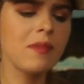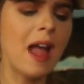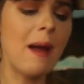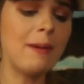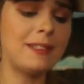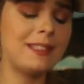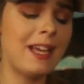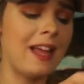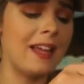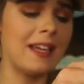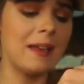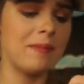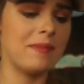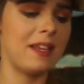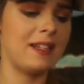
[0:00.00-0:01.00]
I was
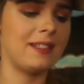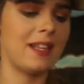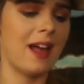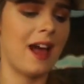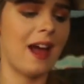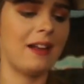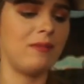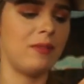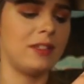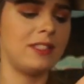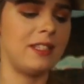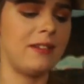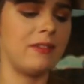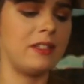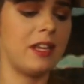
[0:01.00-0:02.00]
telling him things that I
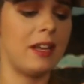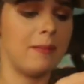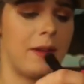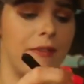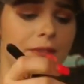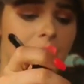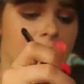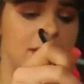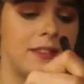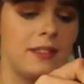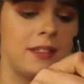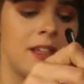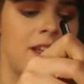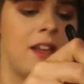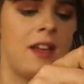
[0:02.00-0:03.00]
wasn't even telling my
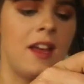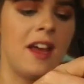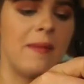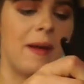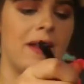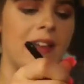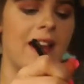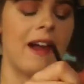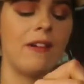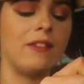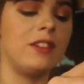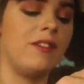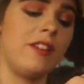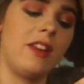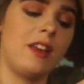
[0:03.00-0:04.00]
friends about like how I
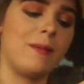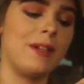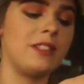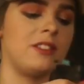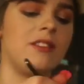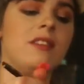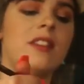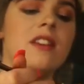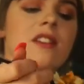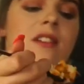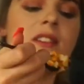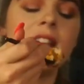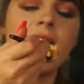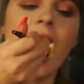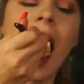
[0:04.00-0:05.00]
was feeling about certain
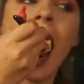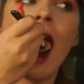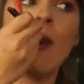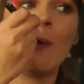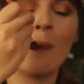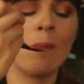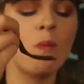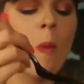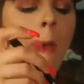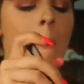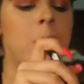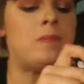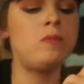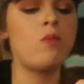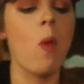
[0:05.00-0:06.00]
things, like
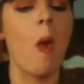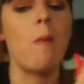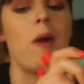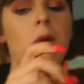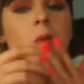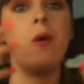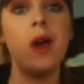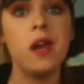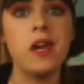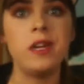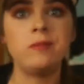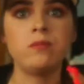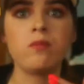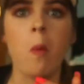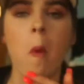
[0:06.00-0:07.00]
my
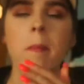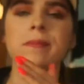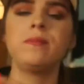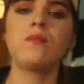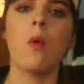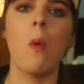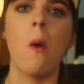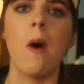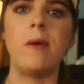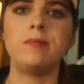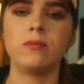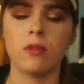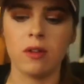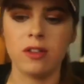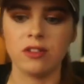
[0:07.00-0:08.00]
weight, or why
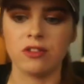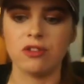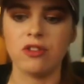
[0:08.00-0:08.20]
is this